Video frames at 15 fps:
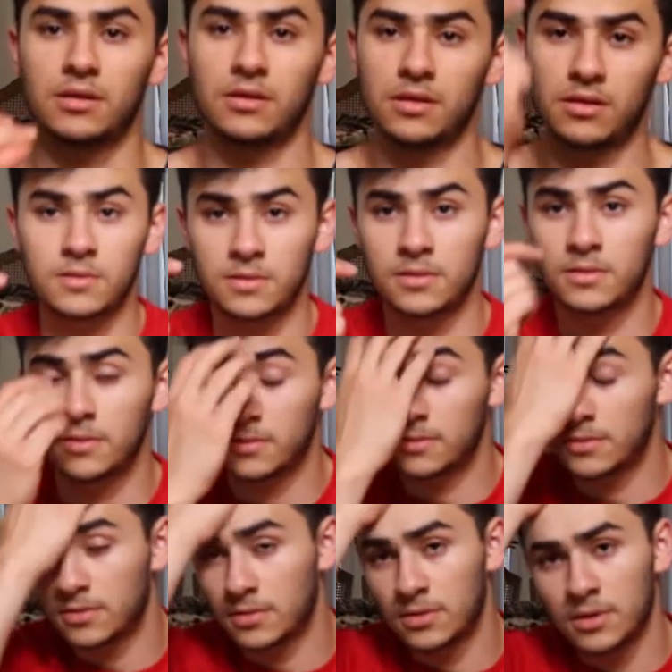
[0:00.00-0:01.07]

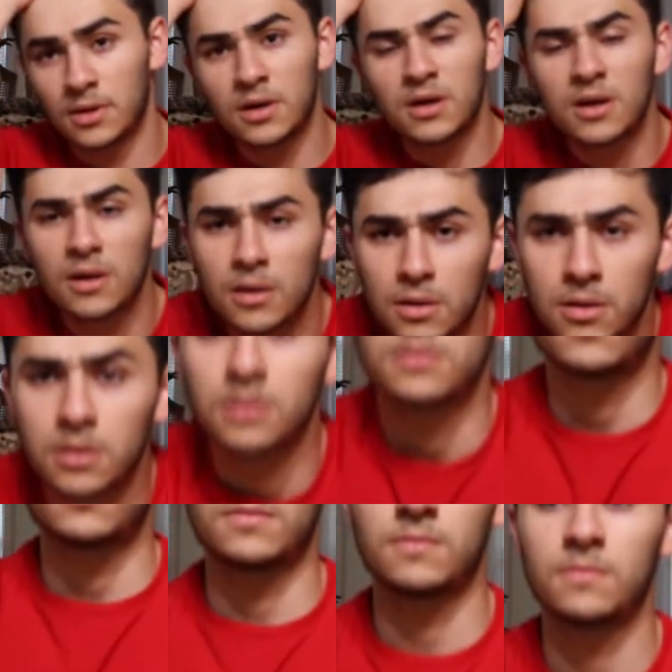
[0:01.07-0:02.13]

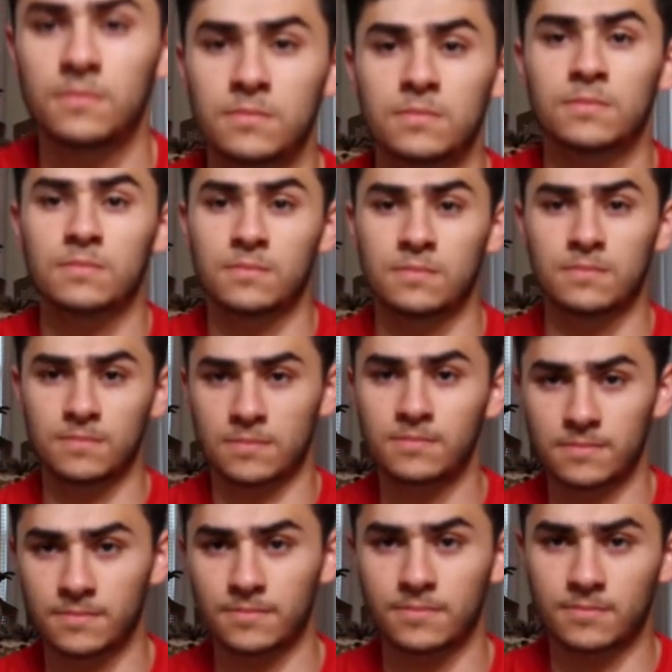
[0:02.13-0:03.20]

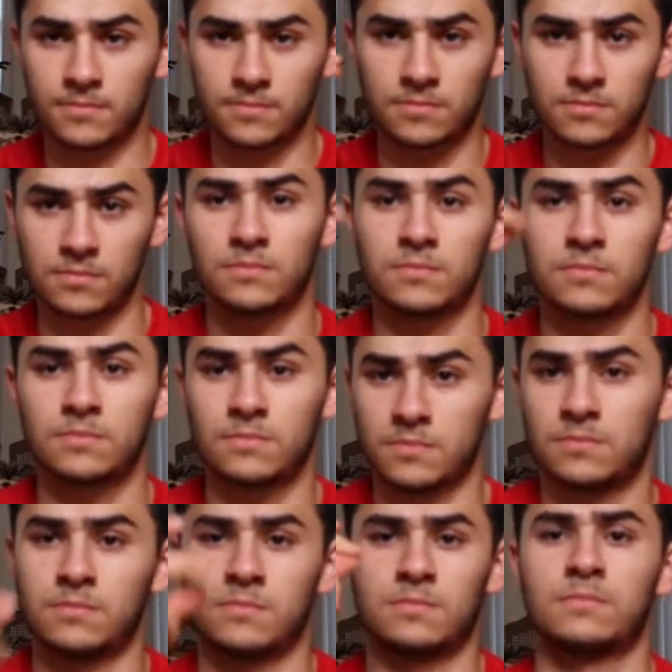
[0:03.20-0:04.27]

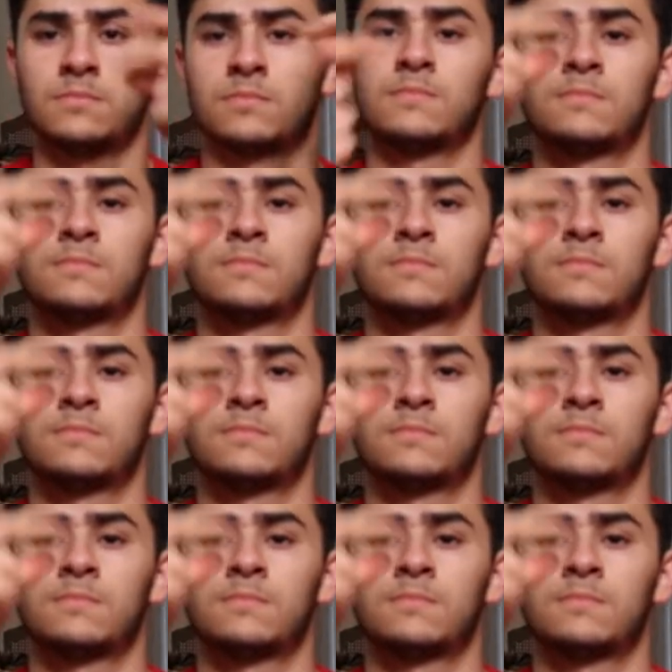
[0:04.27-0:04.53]
[no speech]